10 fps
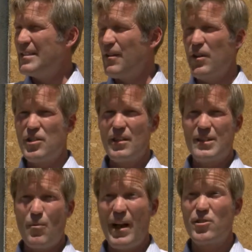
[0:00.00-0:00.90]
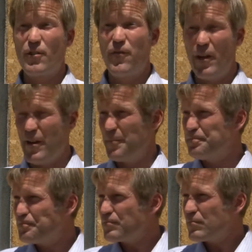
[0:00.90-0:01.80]
divisions some extra funding.
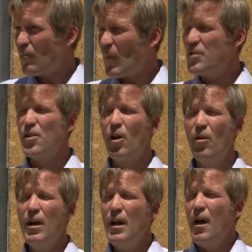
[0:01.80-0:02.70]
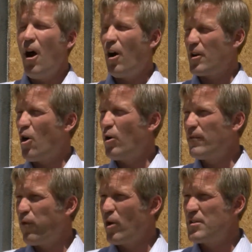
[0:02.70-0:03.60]
So our Code
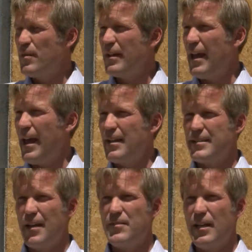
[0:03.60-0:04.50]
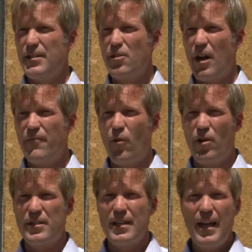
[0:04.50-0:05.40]
Enforcement and Safe City Strike
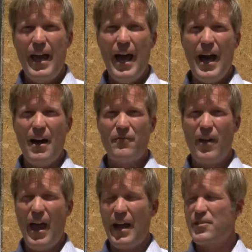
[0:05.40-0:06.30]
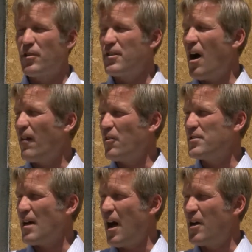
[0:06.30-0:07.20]
Force have extra dollars
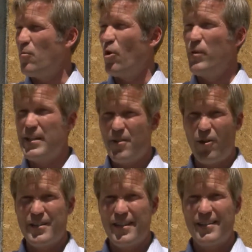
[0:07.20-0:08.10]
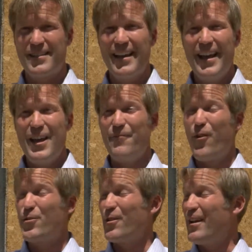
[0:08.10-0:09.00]
to hire more resources. If
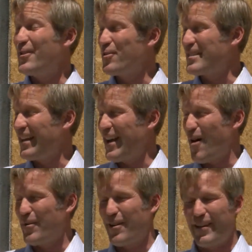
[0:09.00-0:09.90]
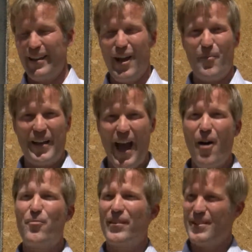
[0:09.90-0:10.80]
folks are interested in Albuquerque and helping
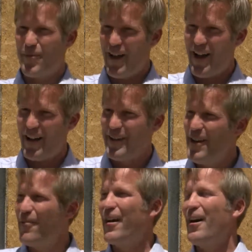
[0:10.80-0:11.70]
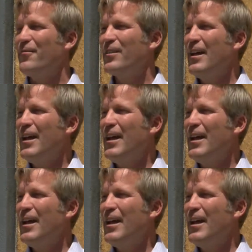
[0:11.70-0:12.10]
out, please apply on NeoGov.